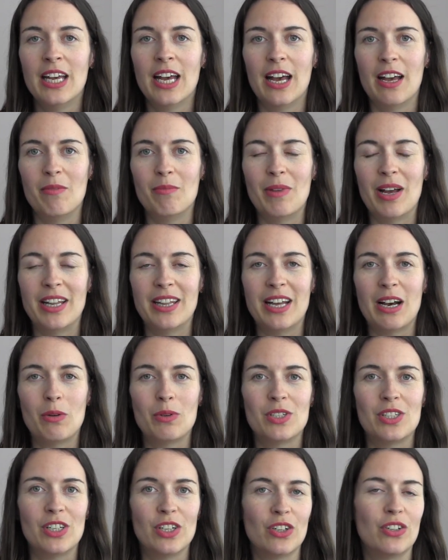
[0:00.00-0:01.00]
and that
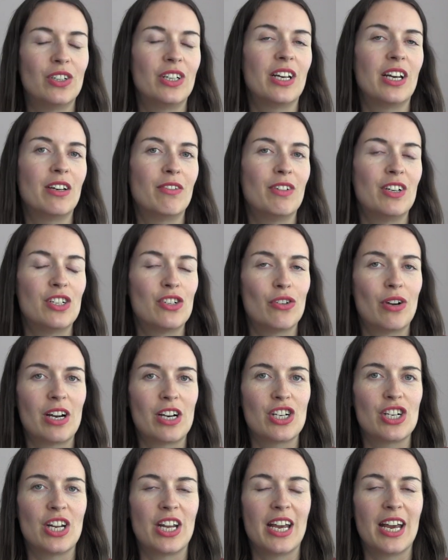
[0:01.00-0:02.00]
was the only kind of
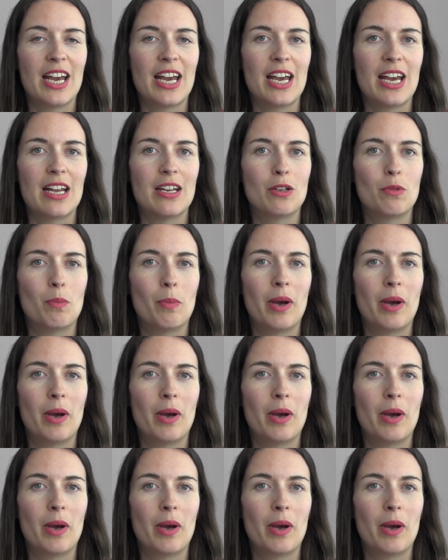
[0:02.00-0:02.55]
interaction I had,